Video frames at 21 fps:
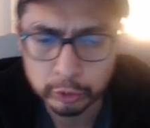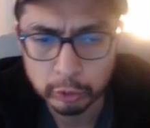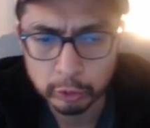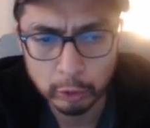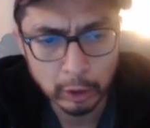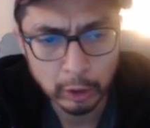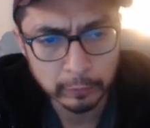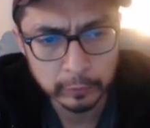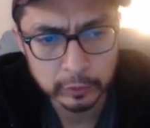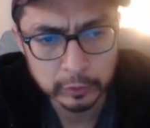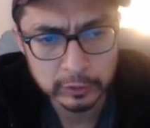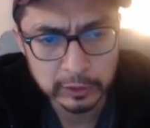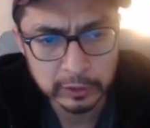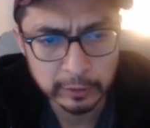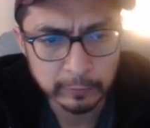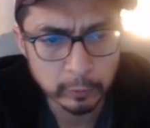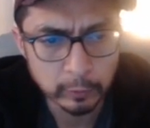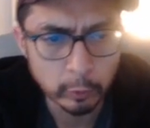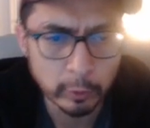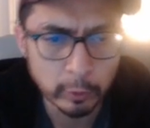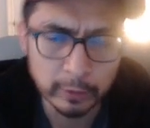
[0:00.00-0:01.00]
So
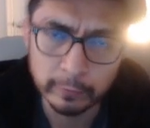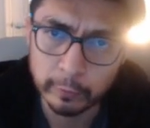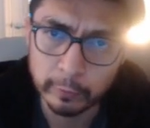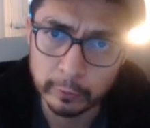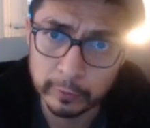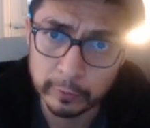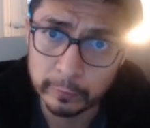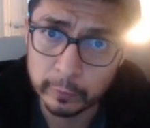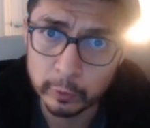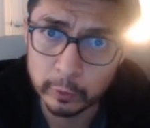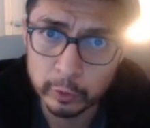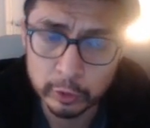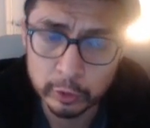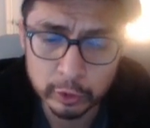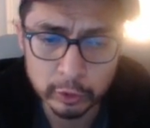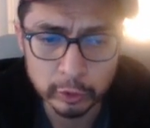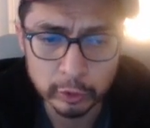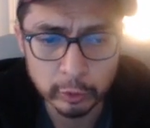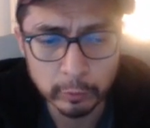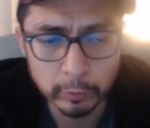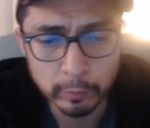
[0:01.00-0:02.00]
obviously, if you went for the
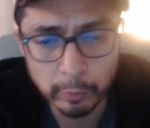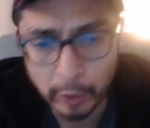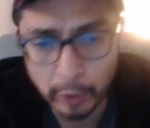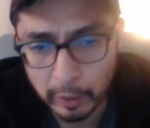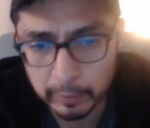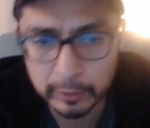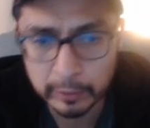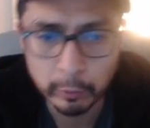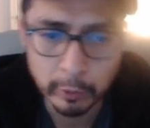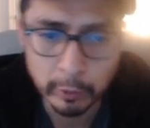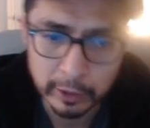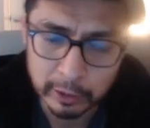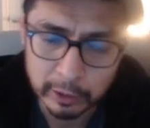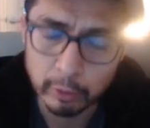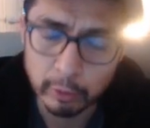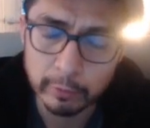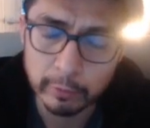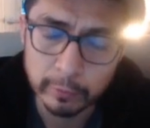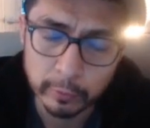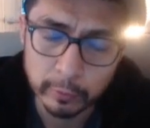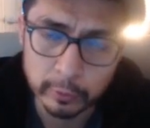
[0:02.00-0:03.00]
fusion, you probably want to
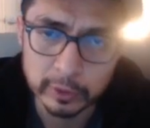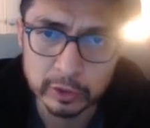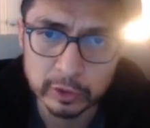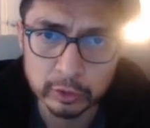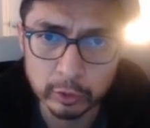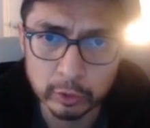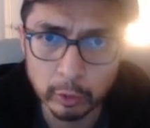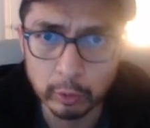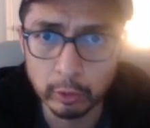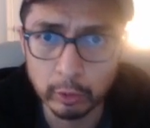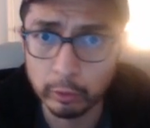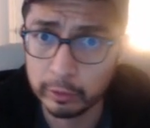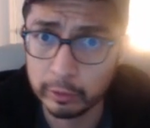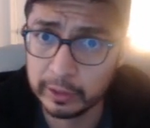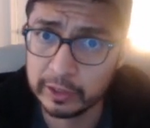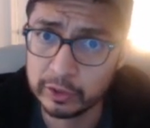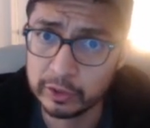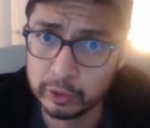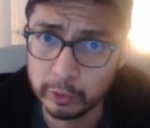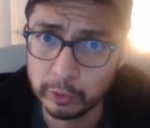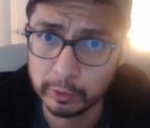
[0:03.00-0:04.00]
go for the soul,
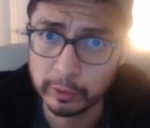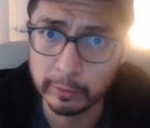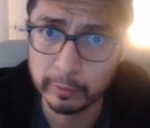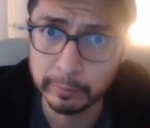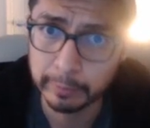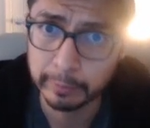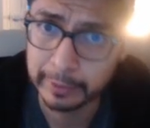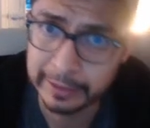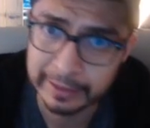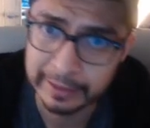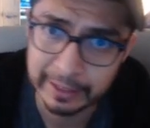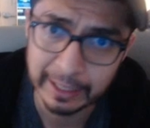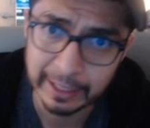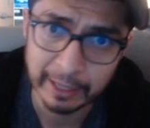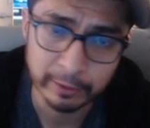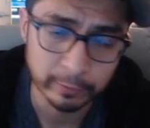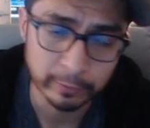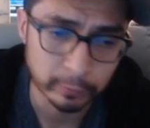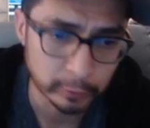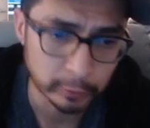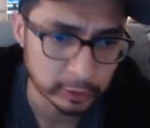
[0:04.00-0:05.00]
unless you're completely
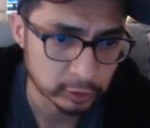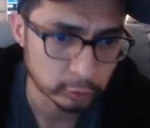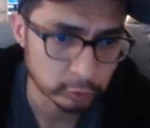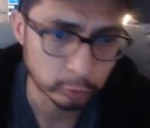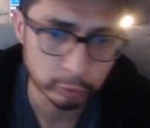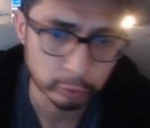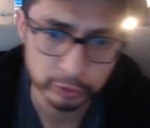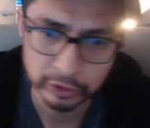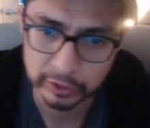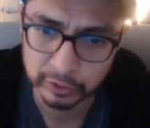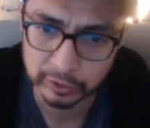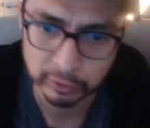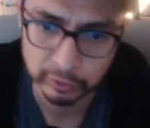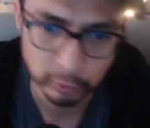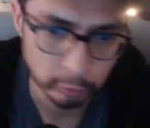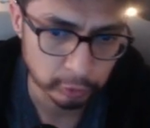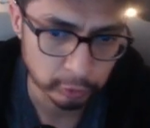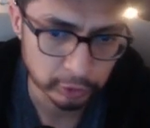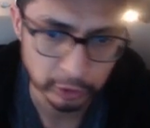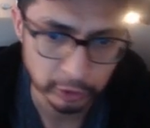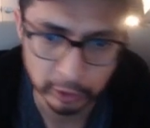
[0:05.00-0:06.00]
out of resources,
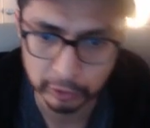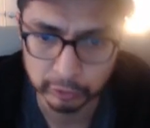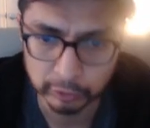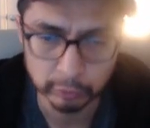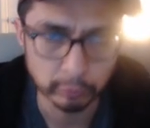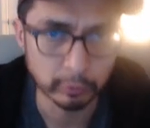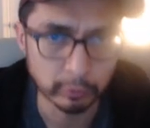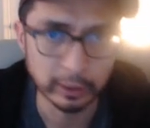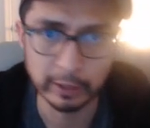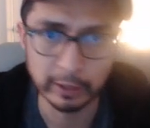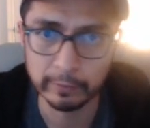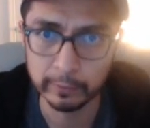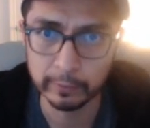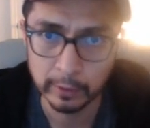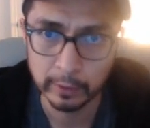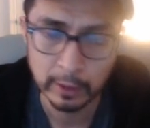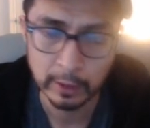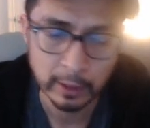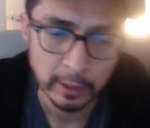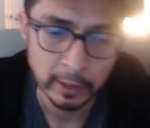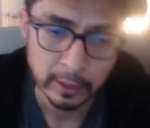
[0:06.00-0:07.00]
no shards or whatever.